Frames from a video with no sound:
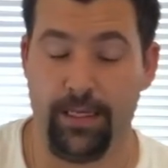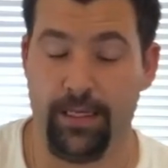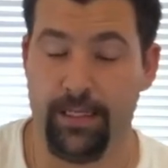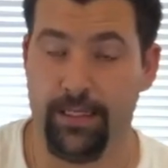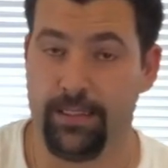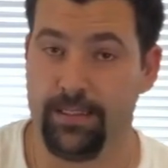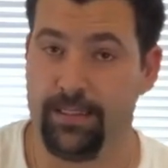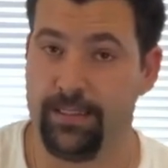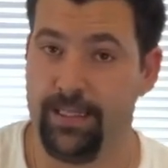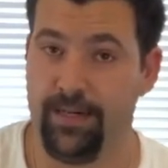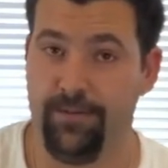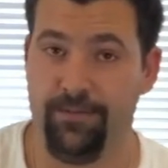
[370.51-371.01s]

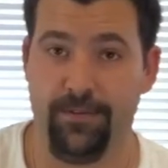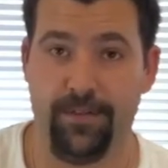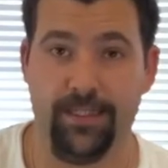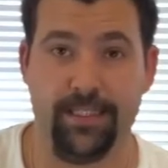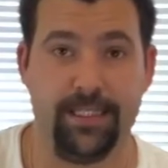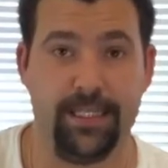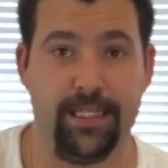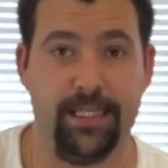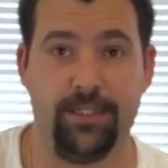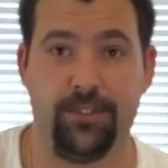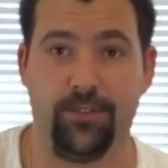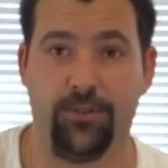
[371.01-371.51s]
It definitely
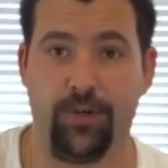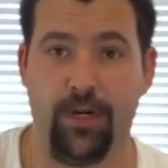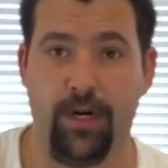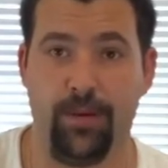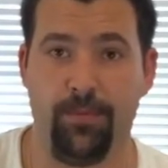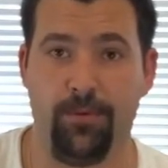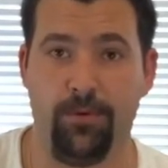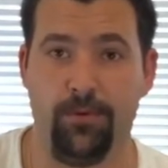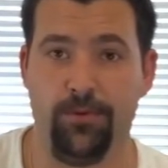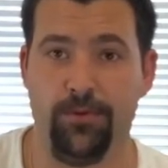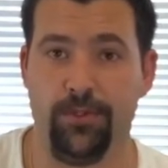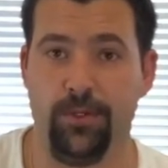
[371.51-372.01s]
tastes
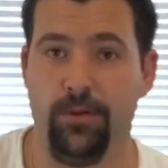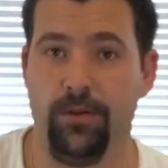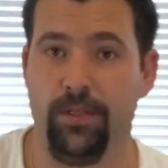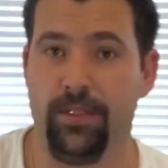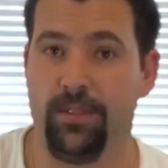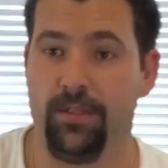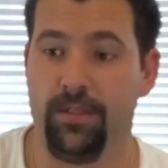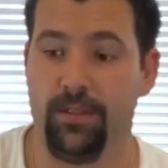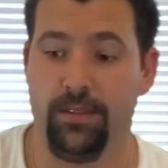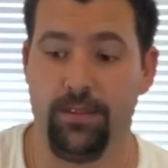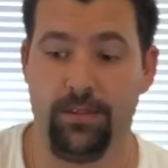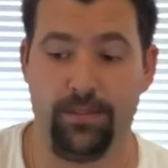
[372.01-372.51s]
tropical. Don't let
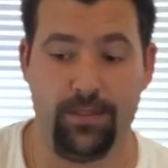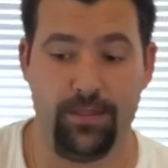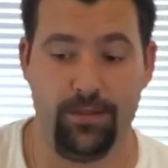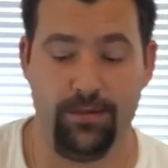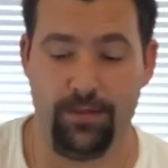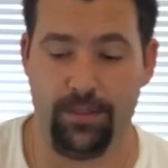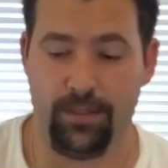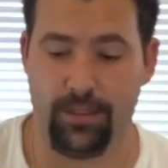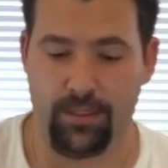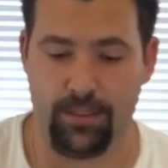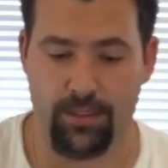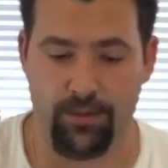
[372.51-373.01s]

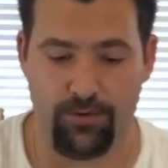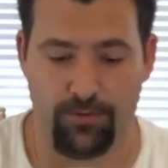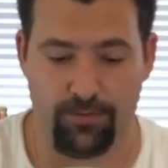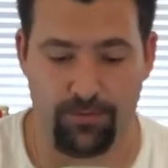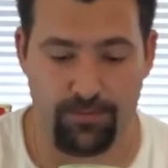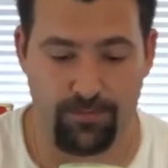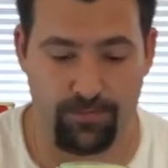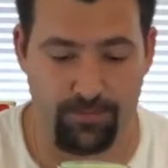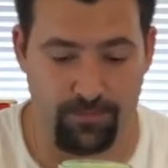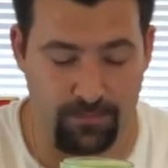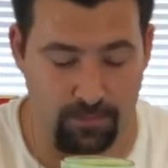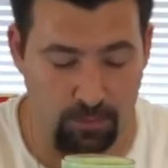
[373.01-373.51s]
the color
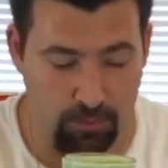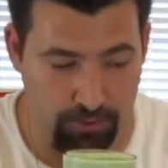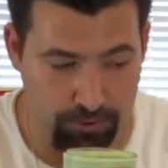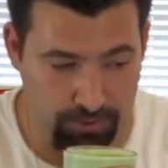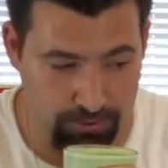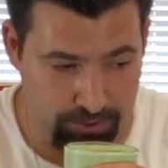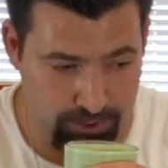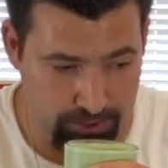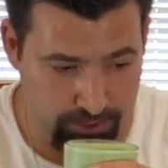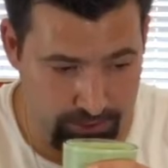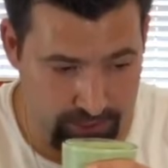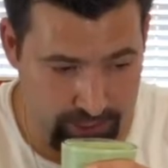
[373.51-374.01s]
fool you.
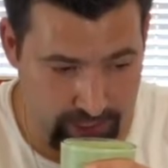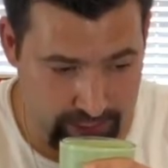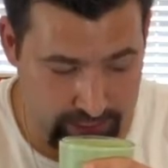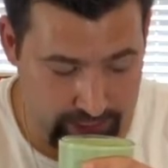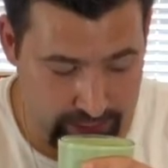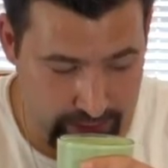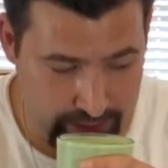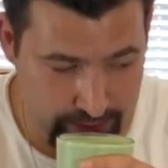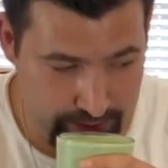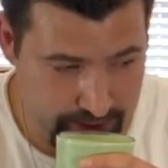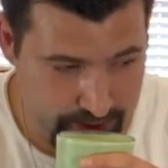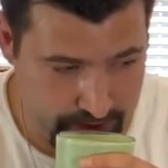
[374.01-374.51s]
So second
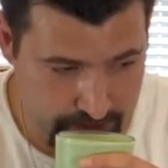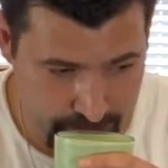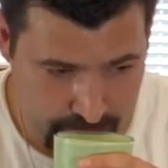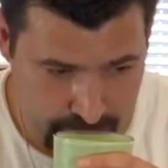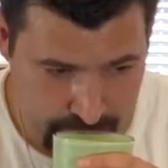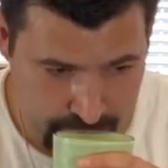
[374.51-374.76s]
taste.